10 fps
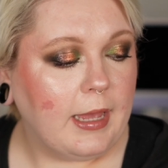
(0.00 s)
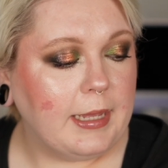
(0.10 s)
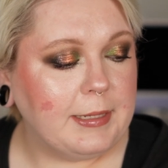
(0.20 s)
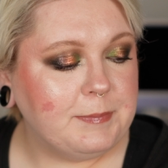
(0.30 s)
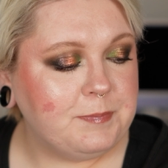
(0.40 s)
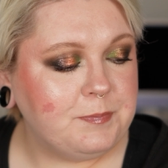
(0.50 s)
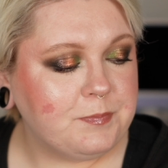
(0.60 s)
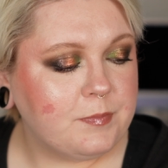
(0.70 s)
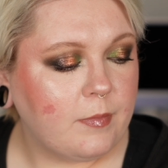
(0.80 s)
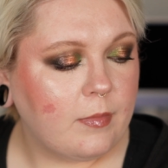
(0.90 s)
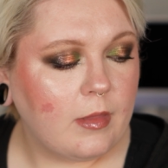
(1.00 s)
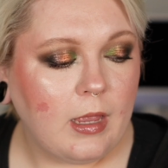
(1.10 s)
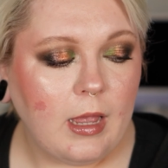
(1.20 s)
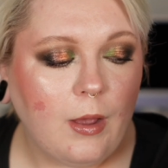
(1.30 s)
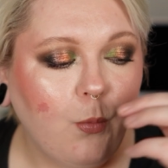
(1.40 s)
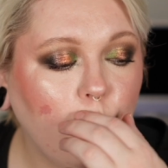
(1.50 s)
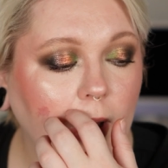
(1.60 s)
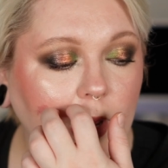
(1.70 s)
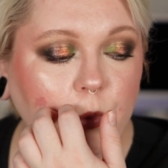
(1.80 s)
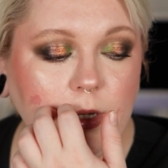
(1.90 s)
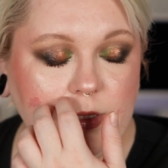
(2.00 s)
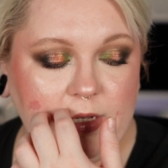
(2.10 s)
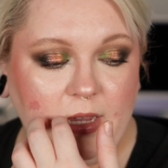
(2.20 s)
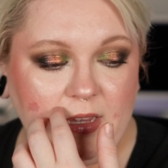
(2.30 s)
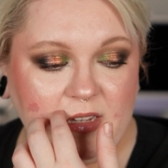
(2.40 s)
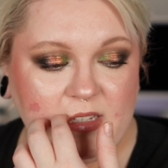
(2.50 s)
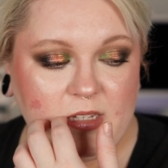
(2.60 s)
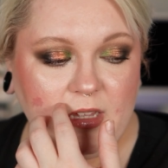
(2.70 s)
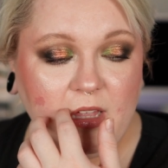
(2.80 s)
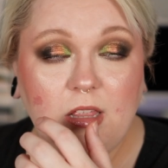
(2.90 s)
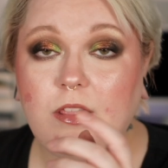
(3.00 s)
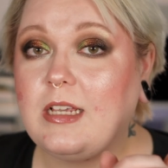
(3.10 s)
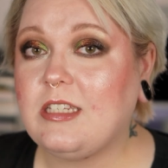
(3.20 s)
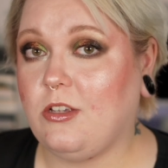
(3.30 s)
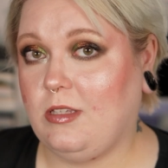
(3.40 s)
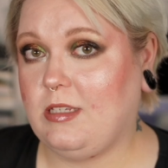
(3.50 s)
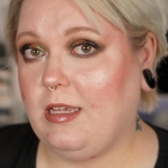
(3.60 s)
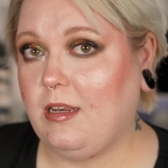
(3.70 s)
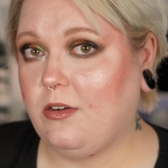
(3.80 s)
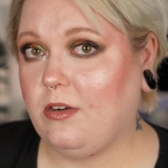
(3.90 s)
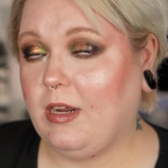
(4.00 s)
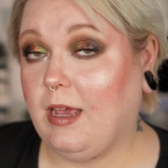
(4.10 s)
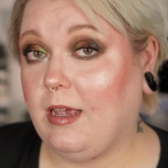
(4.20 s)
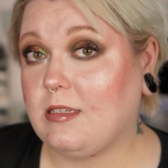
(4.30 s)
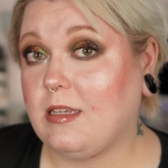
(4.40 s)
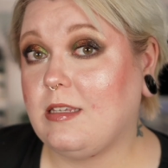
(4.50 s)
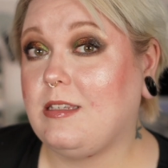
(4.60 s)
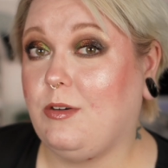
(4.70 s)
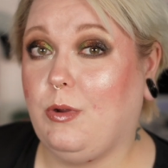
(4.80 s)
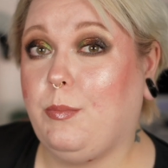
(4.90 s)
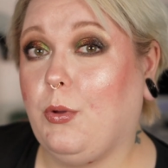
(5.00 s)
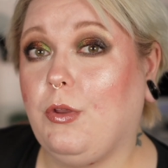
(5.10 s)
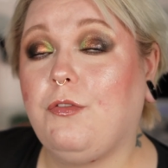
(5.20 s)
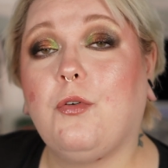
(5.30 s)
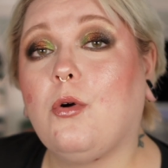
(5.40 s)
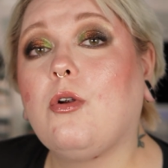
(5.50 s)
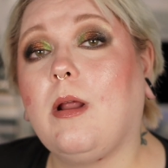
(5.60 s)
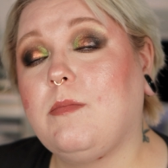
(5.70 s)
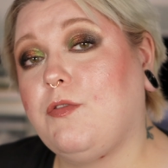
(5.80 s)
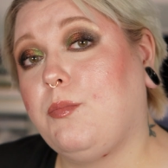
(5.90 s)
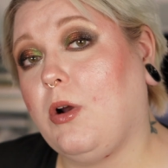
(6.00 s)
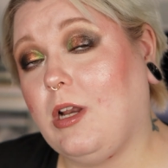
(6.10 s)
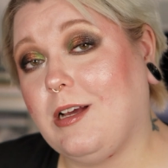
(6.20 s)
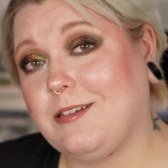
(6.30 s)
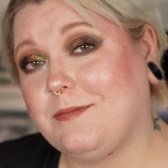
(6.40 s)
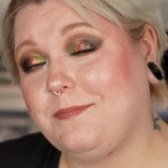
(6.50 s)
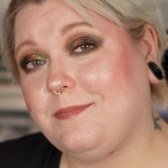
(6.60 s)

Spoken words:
What I want to say is this concealer has 0.4 grams of product